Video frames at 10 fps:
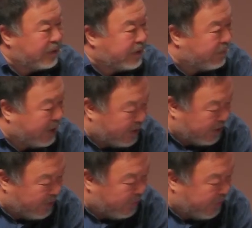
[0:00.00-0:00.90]
up some kind
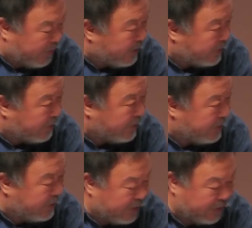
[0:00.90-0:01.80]
of communication
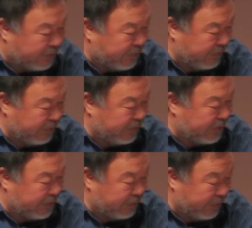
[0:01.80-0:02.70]

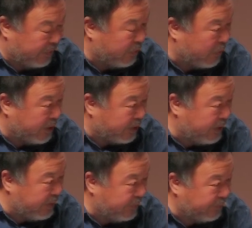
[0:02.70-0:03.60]
through your work.